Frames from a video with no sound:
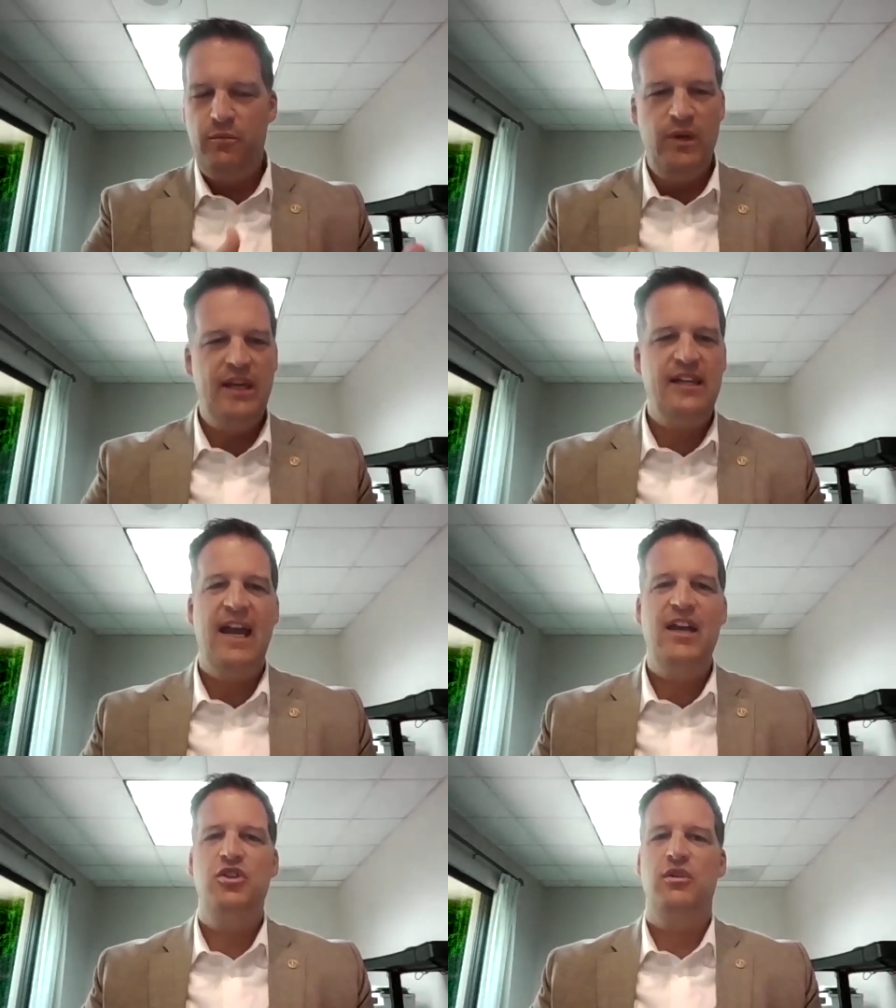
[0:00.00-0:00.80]
we
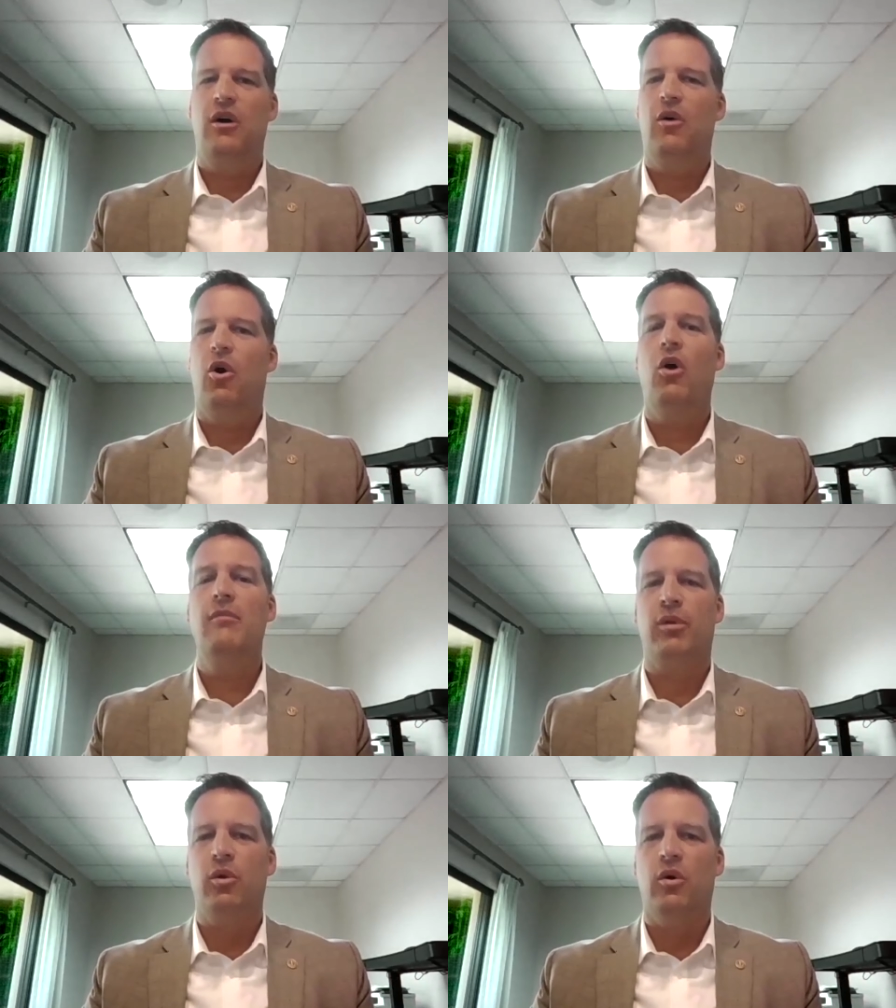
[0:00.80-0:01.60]
engage all
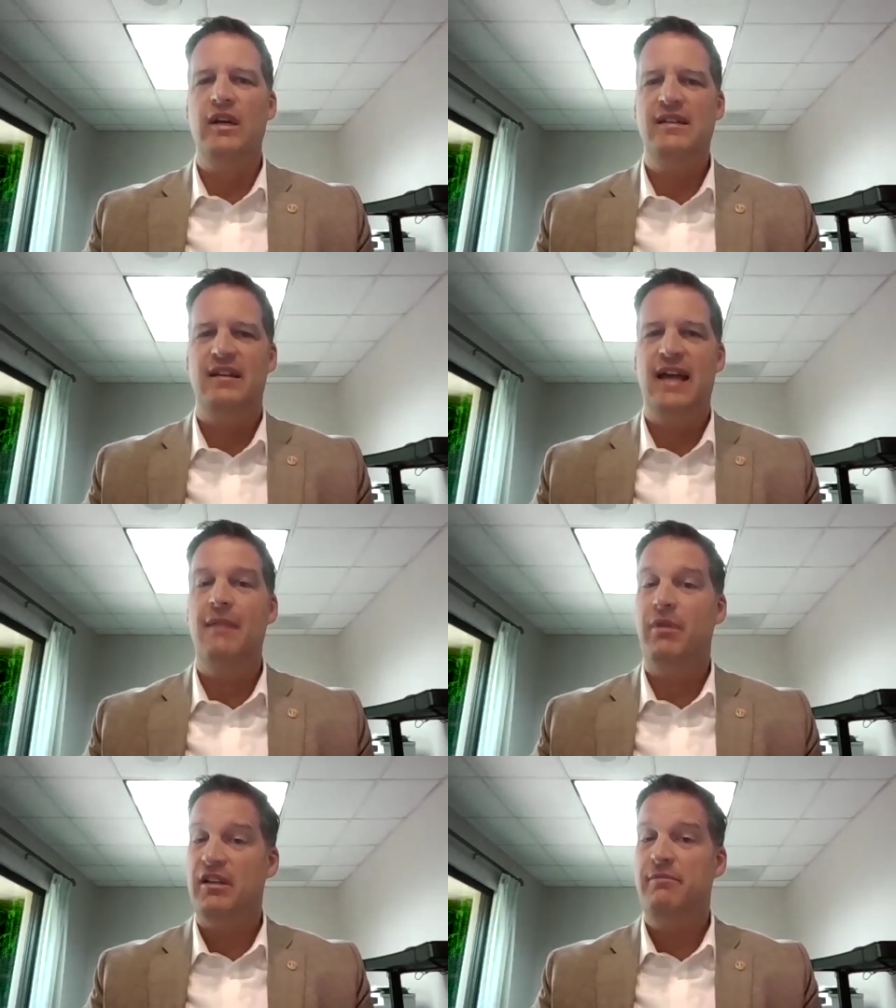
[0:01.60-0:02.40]
employees in
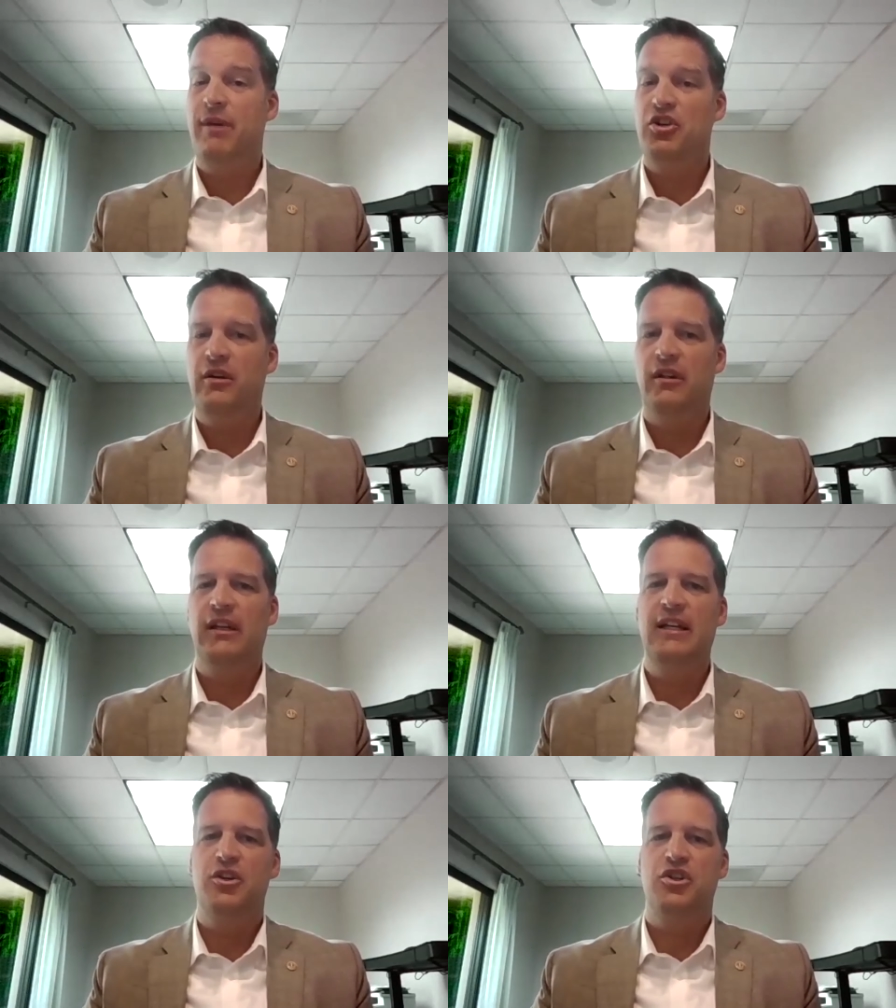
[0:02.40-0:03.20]
that, but especially on the
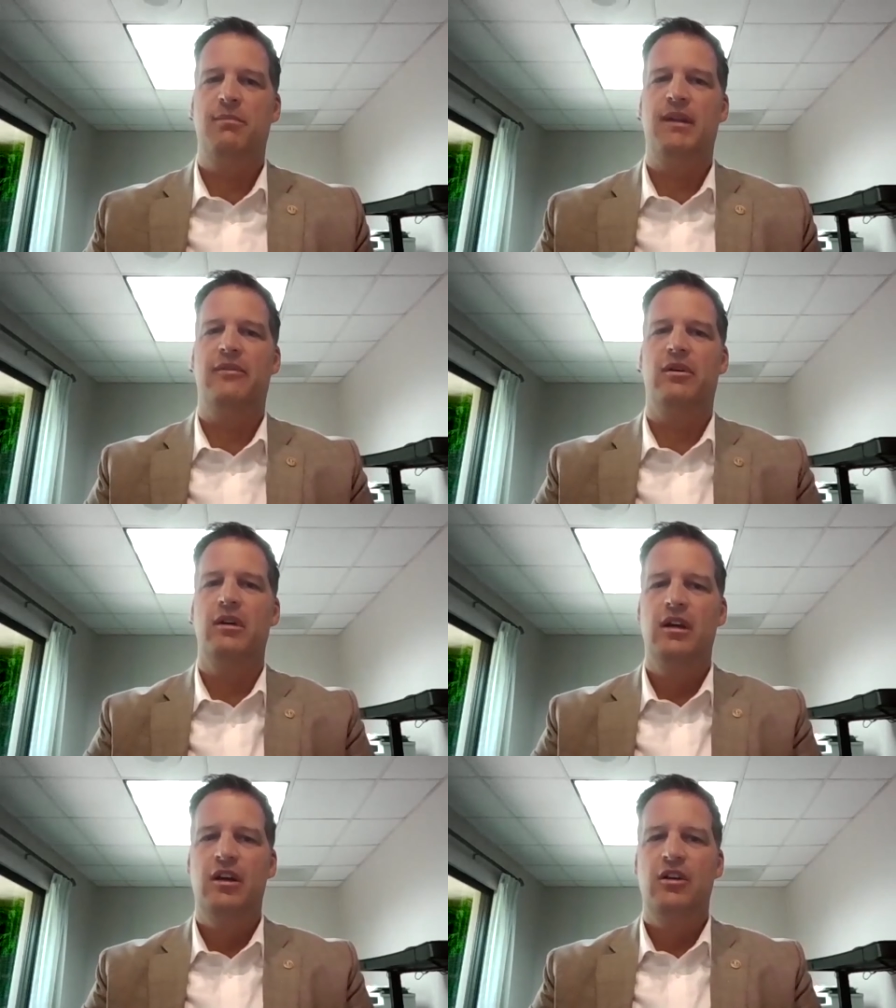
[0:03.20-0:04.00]
leadership level,